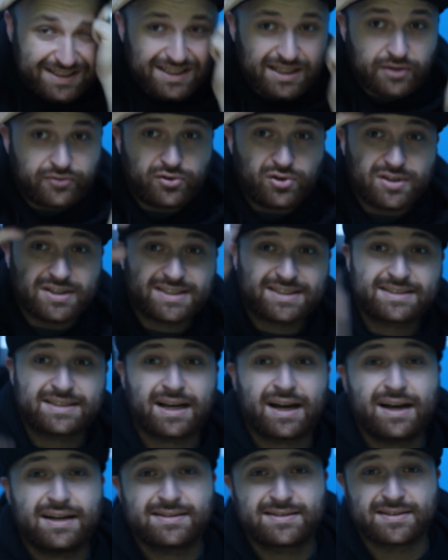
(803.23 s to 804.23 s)
If you
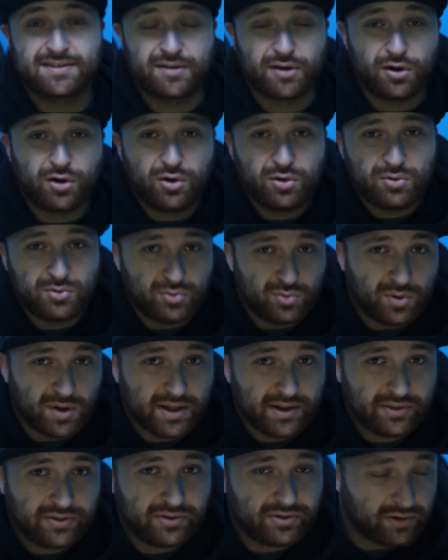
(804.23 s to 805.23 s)
decide to go
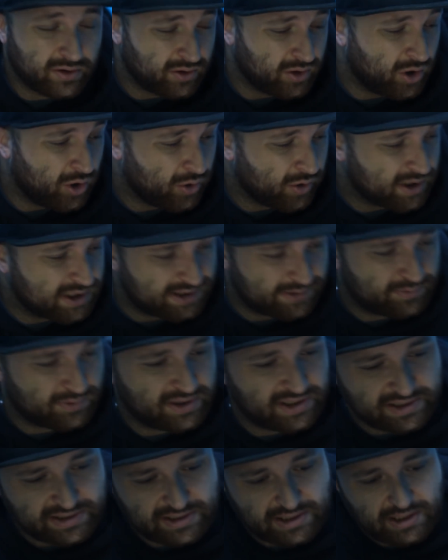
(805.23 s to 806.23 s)
with the lowering
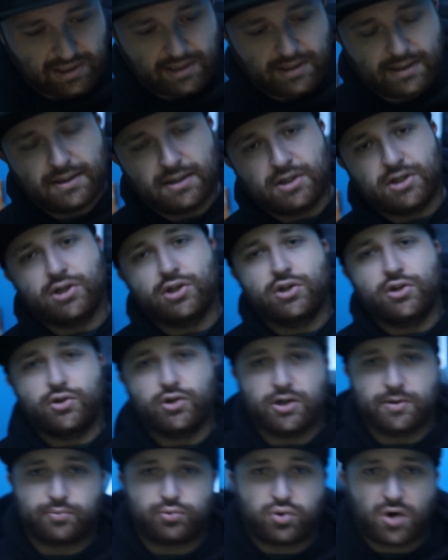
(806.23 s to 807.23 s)
springs, you
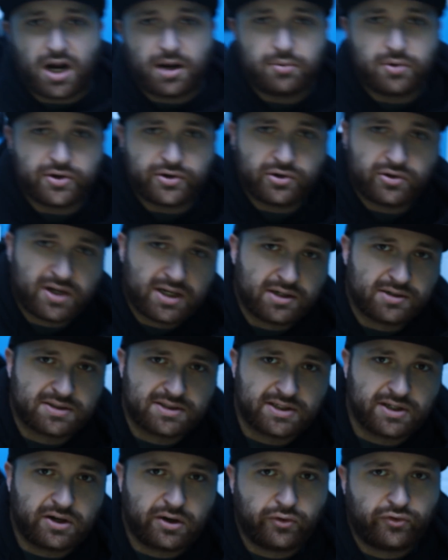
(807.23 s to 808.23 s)
could probably do that
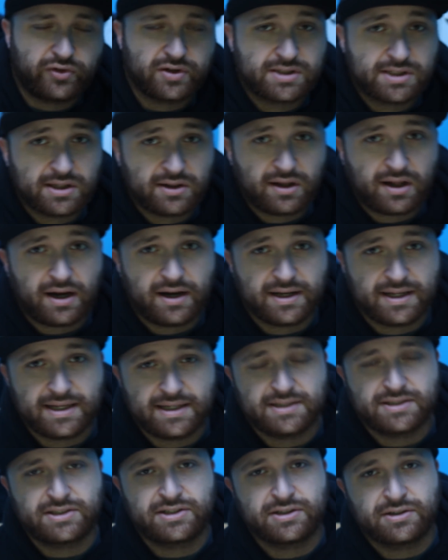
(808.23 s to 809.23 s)
yourself. It's a lot
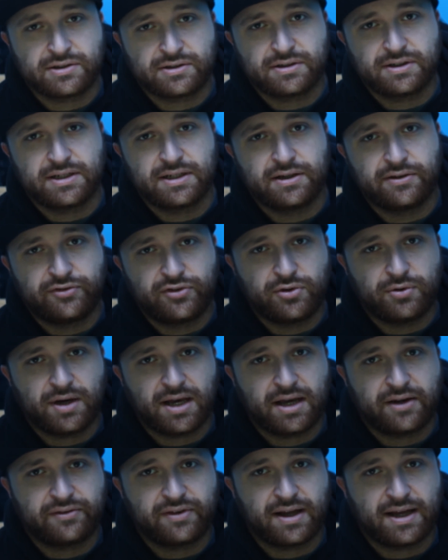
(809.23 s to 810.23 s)
easier if you
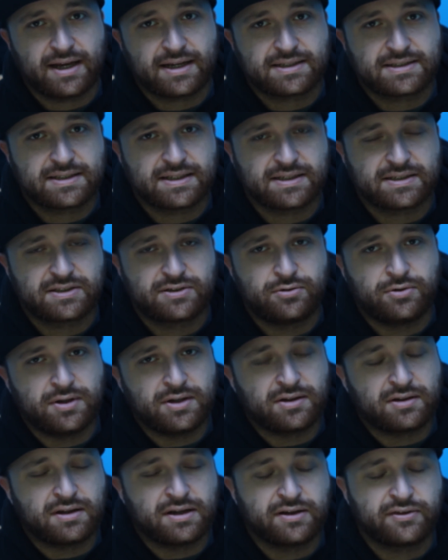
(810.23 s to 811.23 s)
have access to a
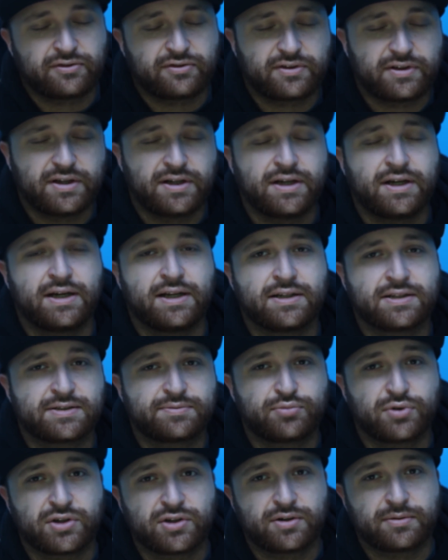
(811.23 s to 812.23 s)
lift and a
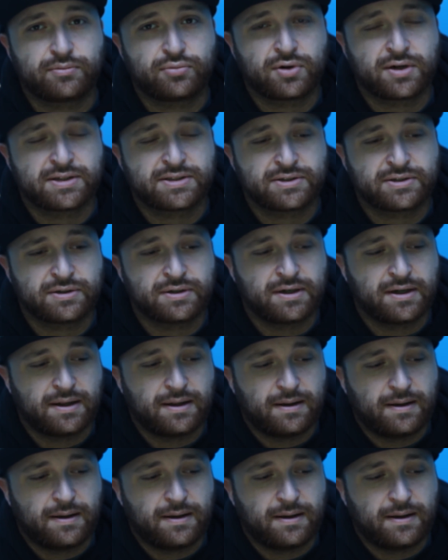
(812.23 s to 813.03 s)
spring compressor.